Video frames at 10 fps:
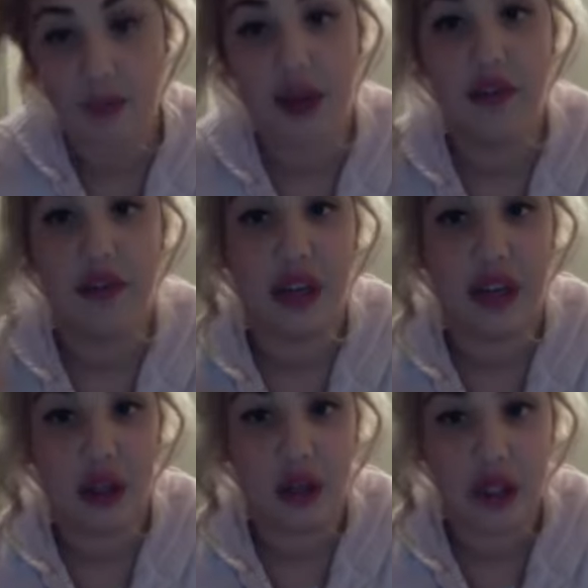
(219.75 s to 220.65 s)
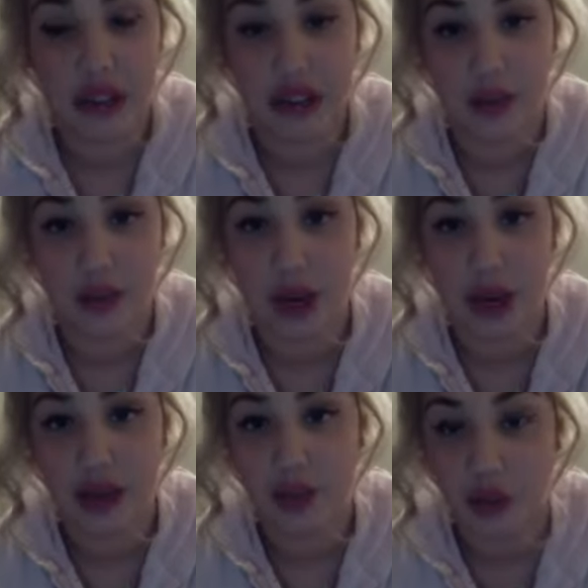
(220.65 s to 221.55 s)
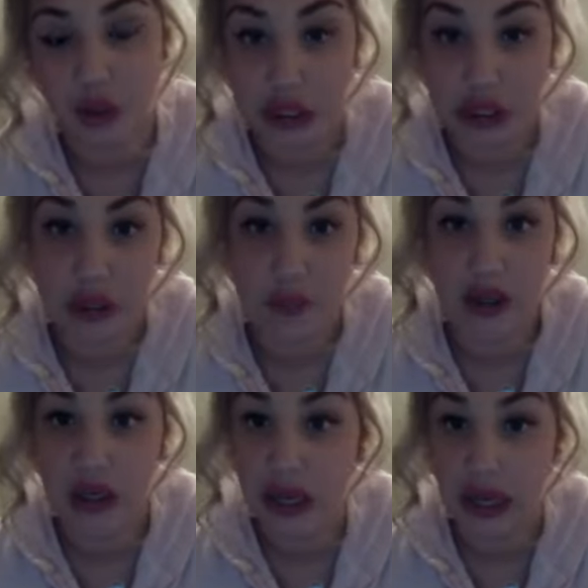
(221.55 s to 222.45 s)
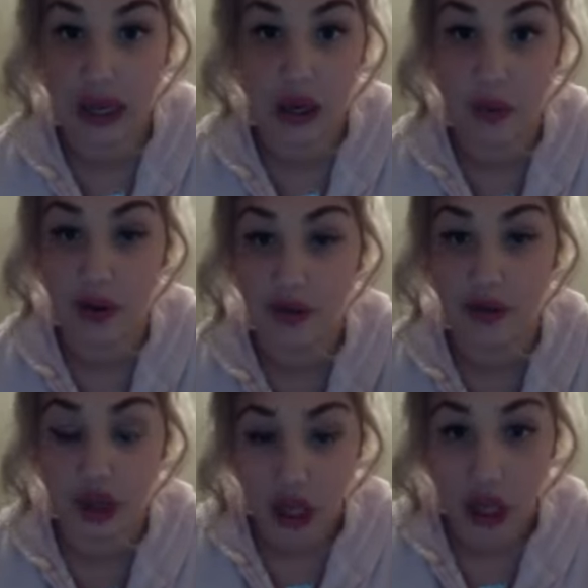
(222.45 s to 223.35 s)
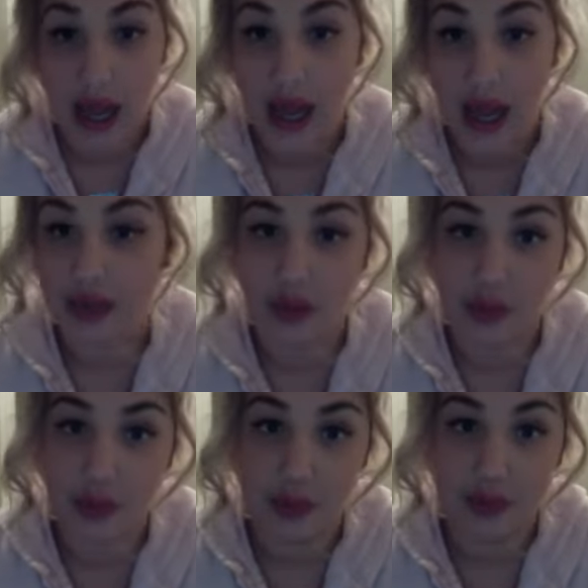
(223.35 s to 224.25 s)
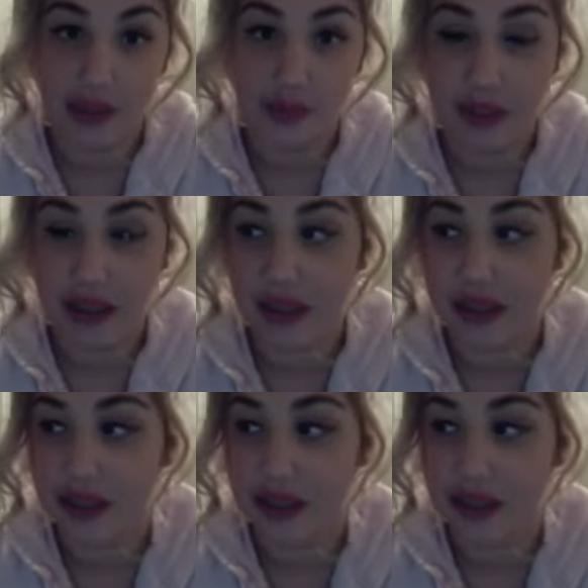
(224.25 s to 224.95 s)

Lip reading: But if they are just some random, unique, Mary Kay, whatever, I don't approve them, because